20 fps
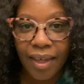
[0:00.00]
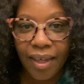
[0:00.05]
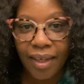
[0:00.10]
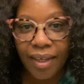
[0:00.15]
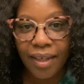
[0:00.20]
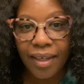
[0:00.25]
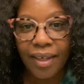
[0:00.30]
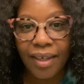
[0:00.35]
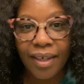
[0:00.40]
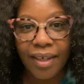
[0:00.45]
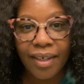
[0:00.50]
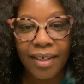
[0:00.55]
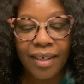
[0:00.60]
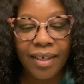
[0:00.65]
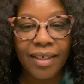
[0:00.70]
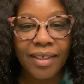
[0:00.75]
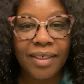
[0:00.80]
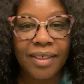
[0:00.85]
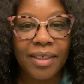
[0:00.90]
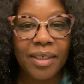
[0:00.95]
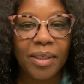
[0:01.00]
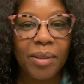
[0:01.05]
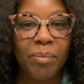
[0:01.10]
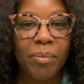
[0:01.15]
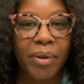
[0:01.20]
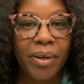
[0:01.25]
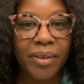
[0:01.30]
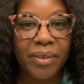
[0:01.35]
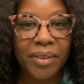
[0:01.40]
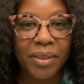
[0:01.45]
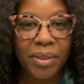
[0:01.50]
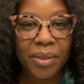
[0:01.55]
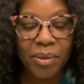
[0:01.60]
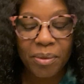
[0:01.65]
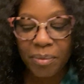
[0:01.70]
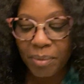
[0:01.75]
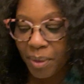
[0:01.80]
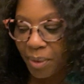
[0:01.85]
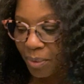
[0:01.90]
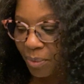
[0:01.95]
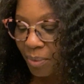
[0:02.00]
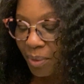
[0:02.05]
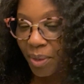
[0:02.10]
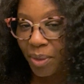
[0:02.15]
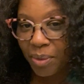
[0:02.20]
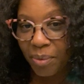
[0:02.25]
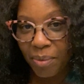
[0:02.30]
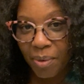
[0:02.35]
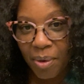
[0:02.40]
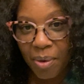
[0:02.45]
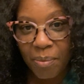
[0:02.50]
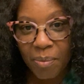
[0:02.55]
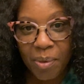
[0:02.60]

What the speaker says: Hey, Nikki Brown here. No matter where you are,